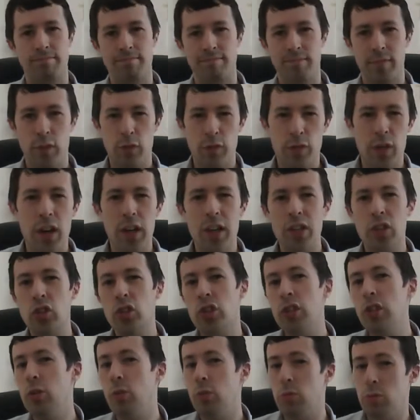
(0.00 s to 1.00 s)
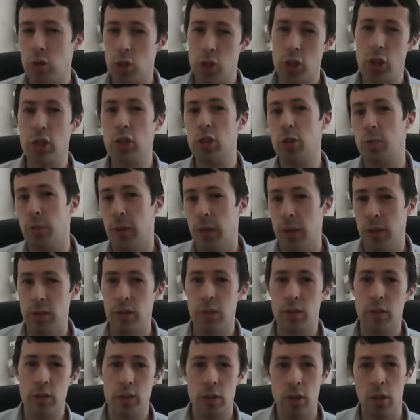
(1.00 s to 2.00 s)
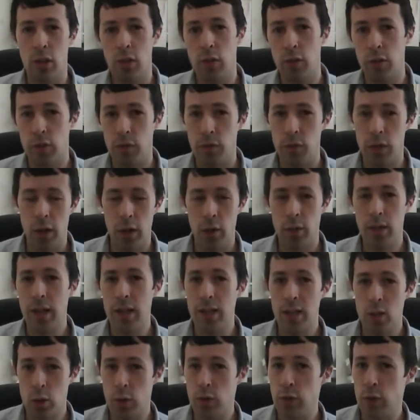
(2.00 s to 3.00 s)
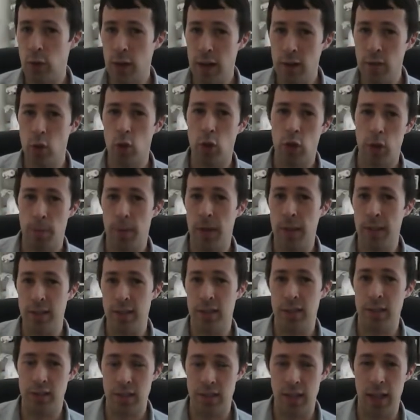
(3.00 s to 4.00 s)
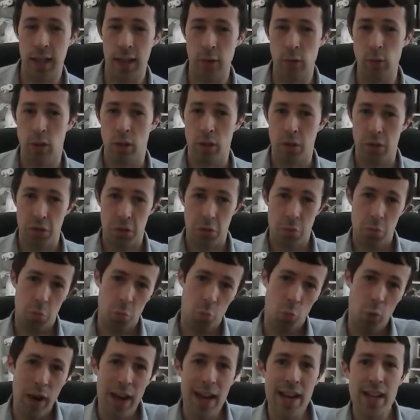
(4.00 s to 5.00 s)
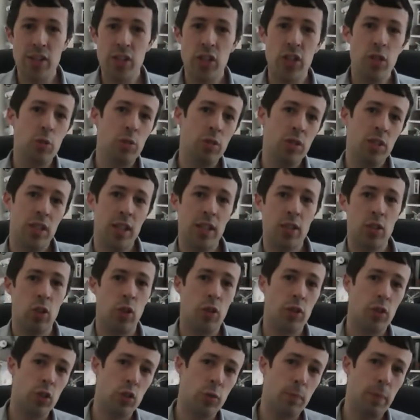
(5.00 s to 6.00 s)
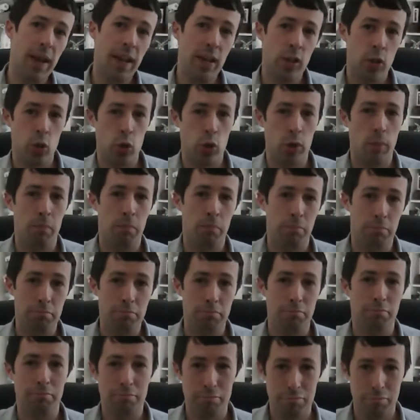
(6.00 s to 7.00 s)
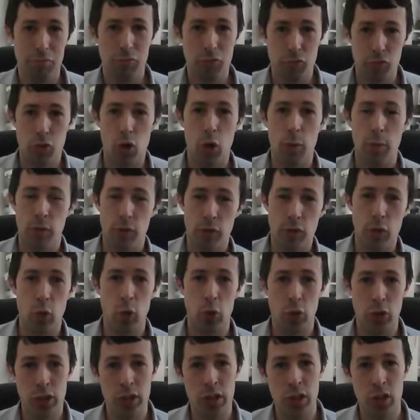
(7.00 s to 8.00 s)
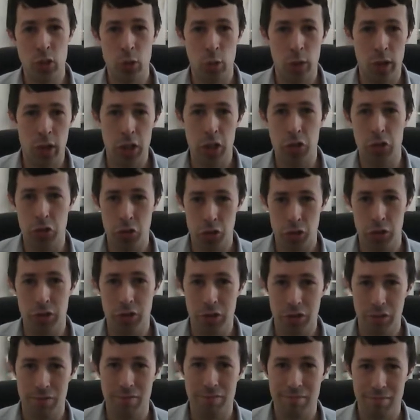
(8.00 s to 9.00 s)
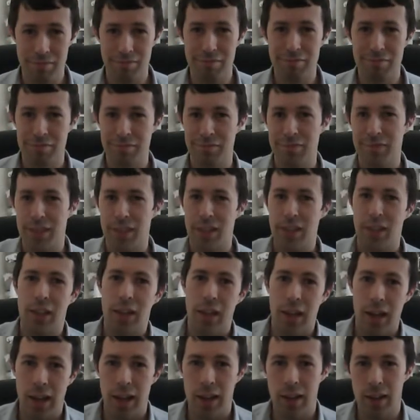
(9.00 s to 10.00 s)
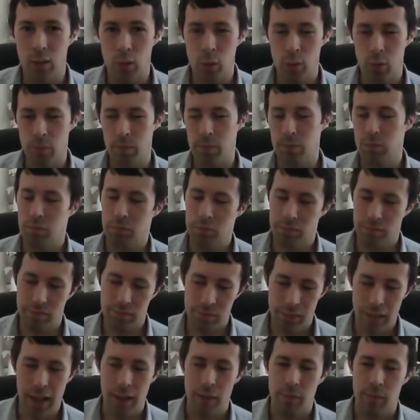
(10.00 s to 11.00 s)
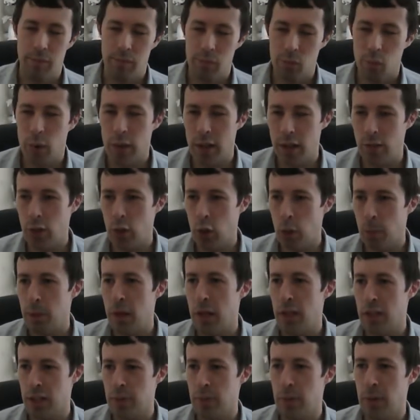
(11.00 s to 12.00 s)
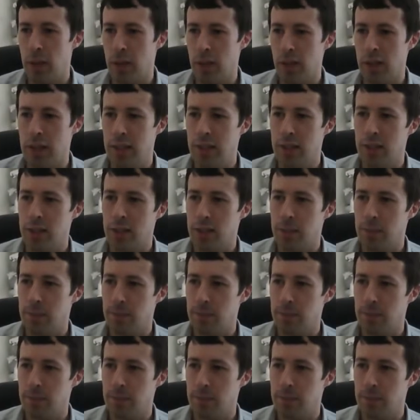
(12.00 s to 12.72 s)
fine-tuned judgment of, okay, so if you have got the basics down, where do you sit on the spectrum from a 40 to 100? Or, yeah, whatever your pass mark is.